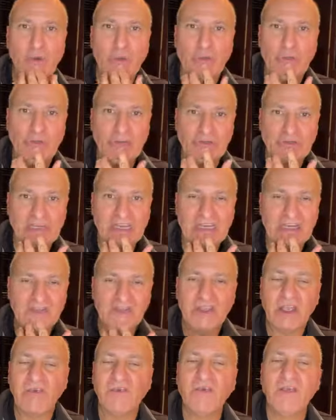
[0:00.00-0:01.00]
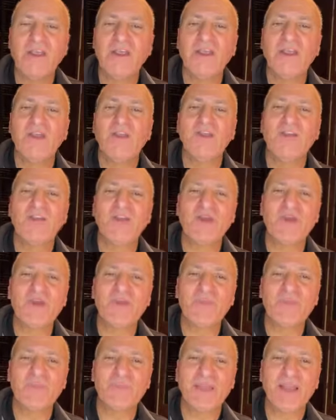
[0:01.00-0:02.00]
or this kind of stuff.
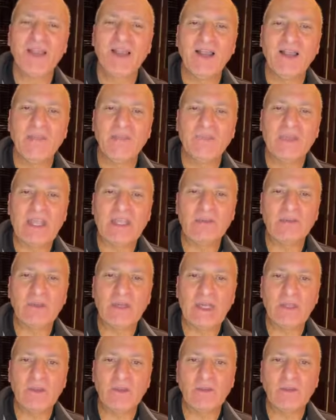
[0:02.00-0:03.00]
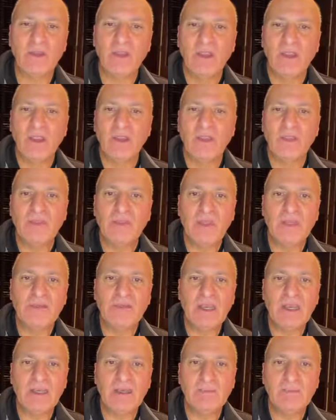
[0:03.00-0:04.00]
So that's what I learned.
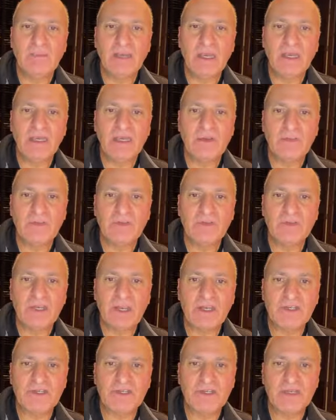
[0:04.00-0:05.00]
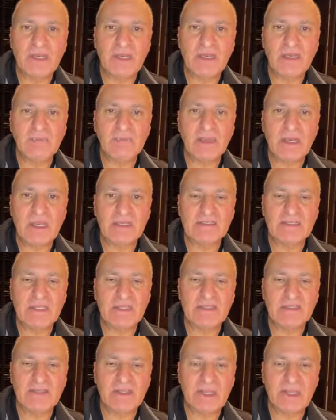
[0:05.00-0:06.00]
Thoughts on impending recession and impacts
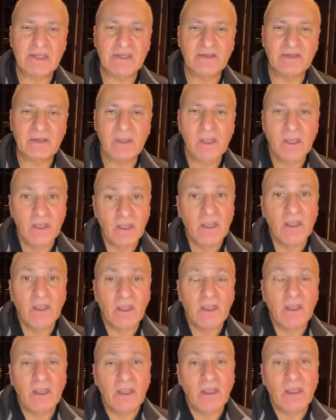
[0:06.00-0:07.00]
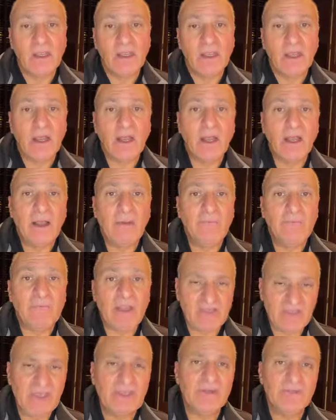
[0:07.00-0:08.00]
on aesthetics.
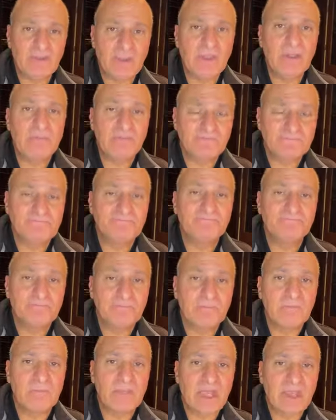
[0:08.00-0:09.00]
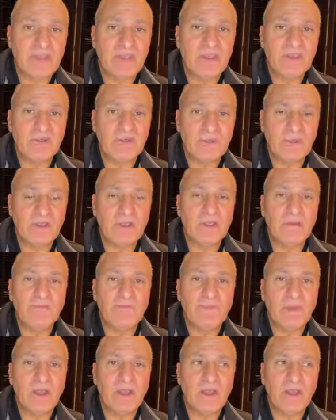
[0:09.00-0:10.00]
I think it's real.
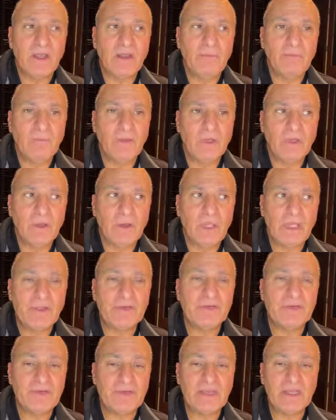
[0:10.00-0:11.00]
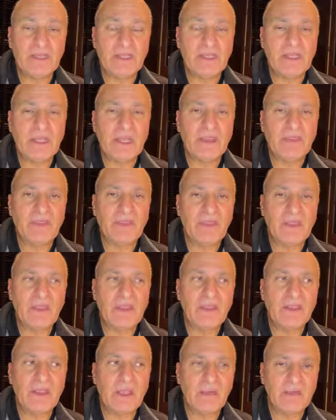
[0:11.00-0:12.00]
Interestingly, I
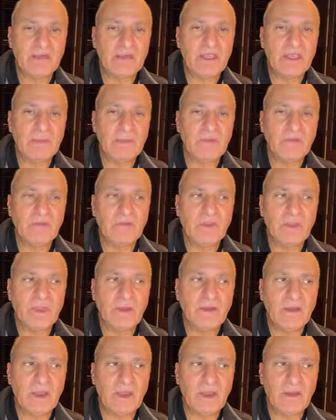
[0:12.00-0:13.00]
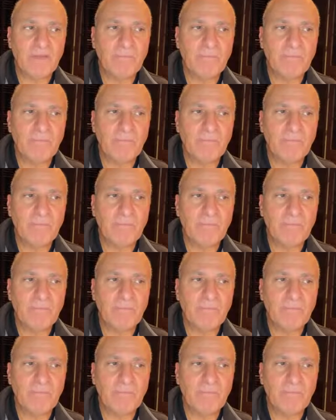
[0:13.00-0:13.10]
think I was saying before that